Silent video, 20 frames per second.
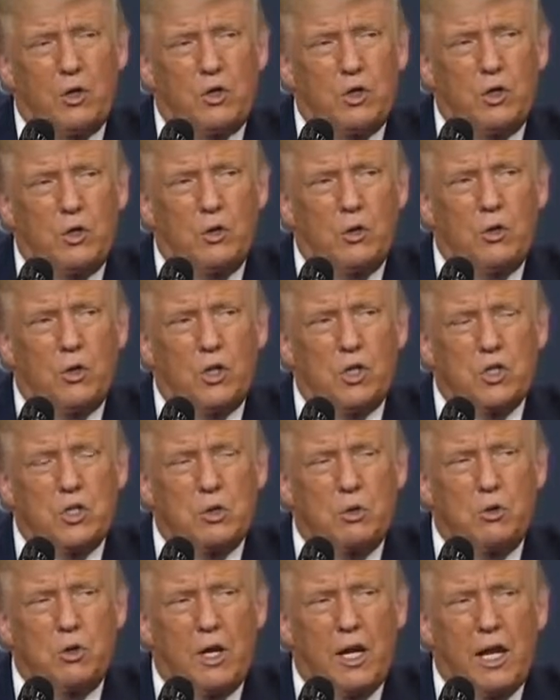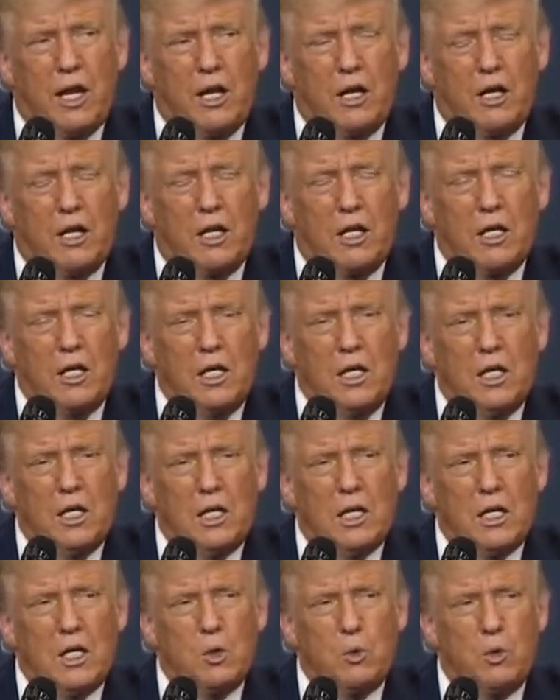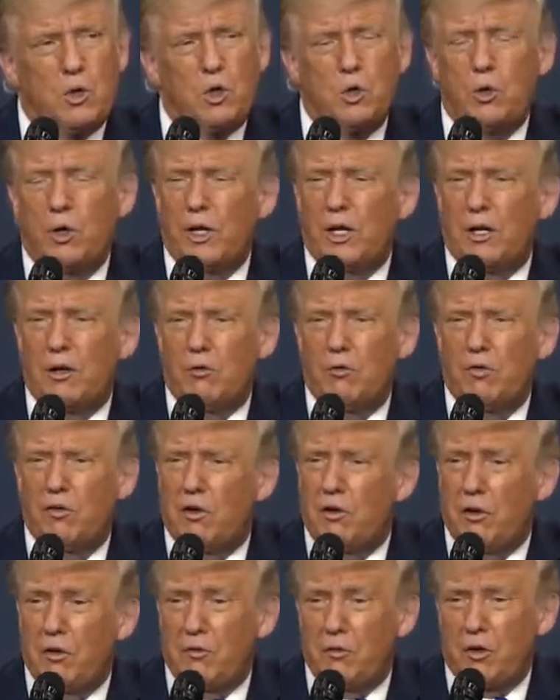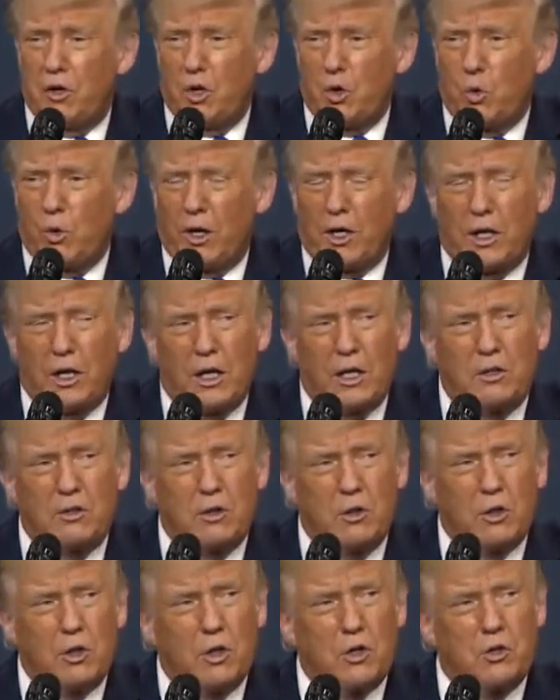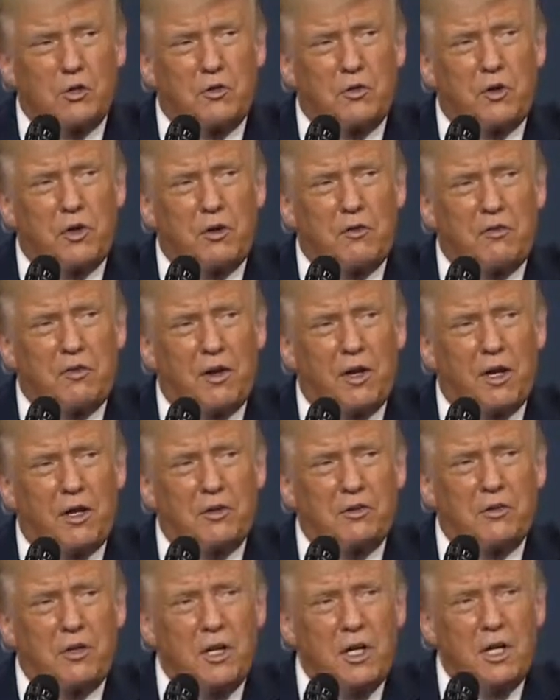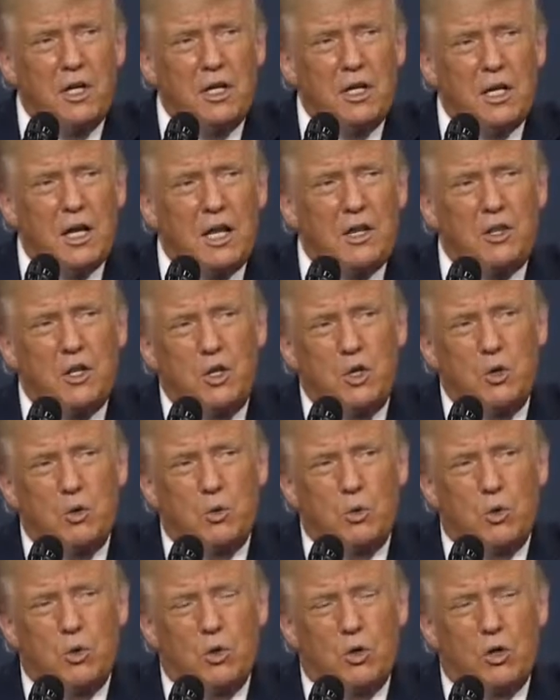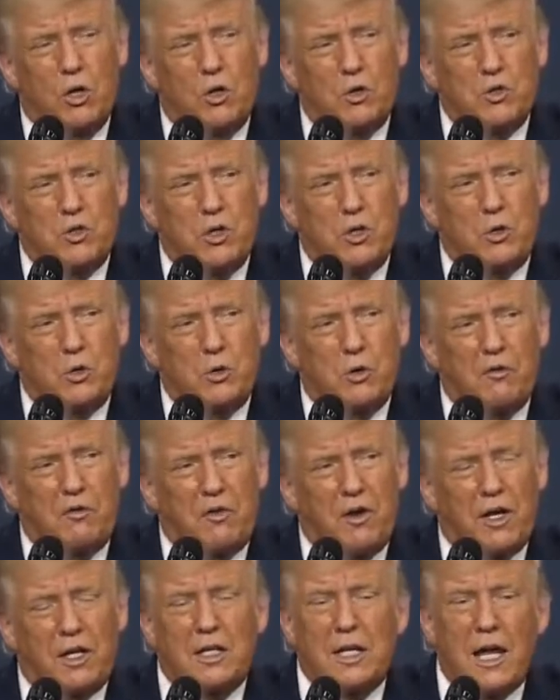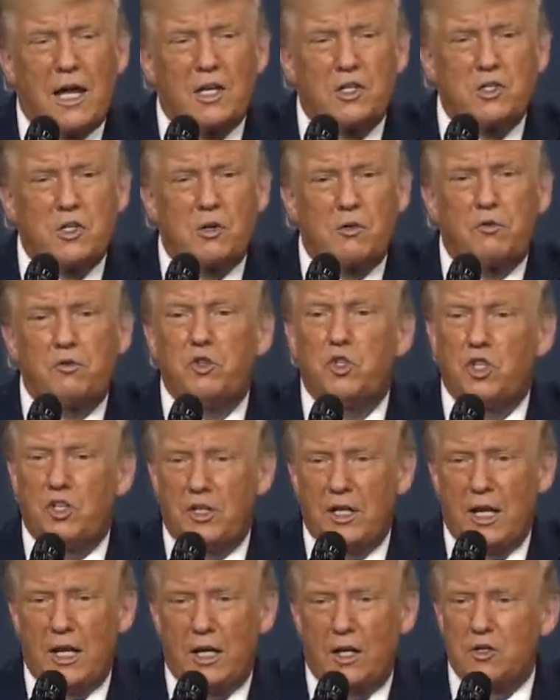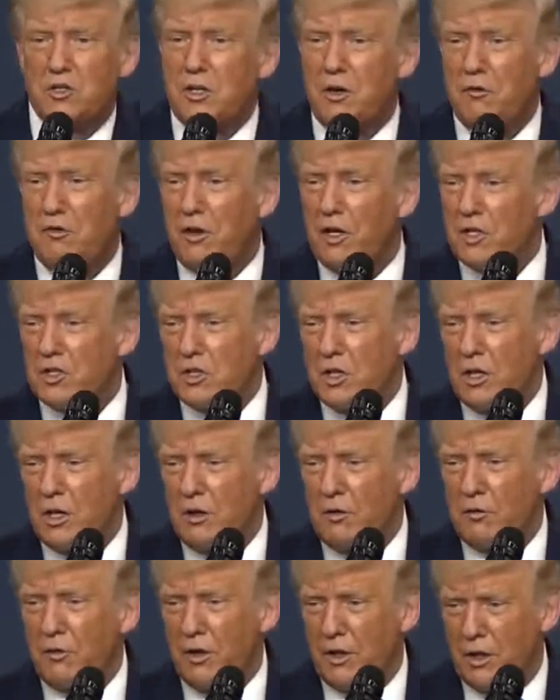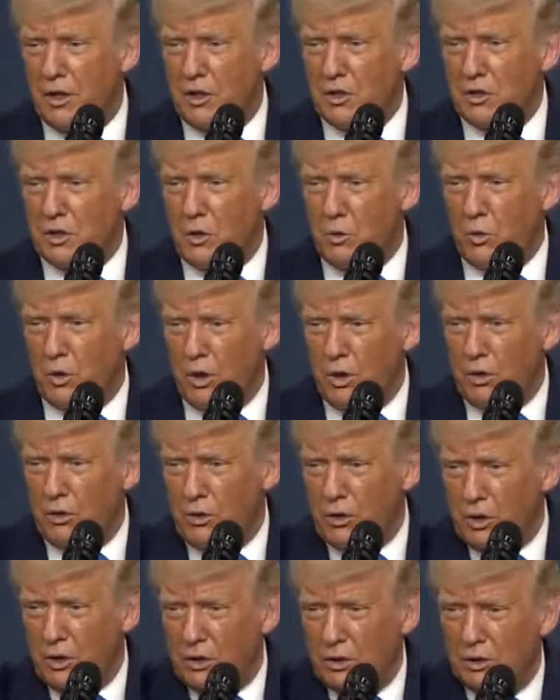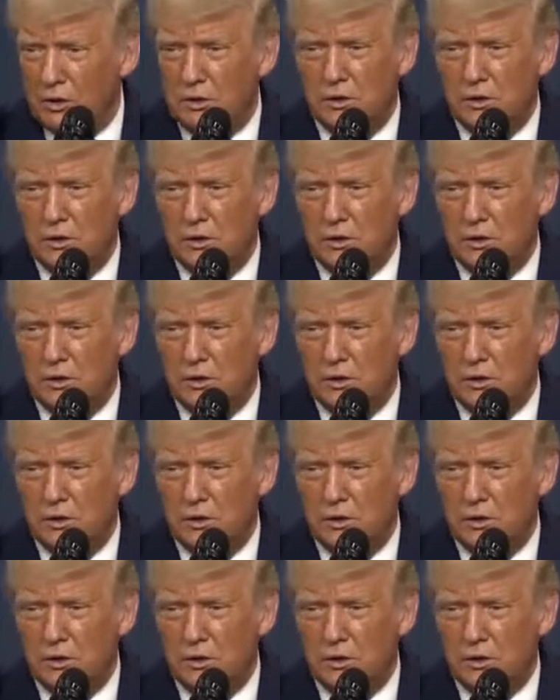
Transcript: you to do this through Canada, we're doing it very, very quickly, so it goes very fast. And the new rule goes into effect as of today. Is that fast enough? I think so. What do you think?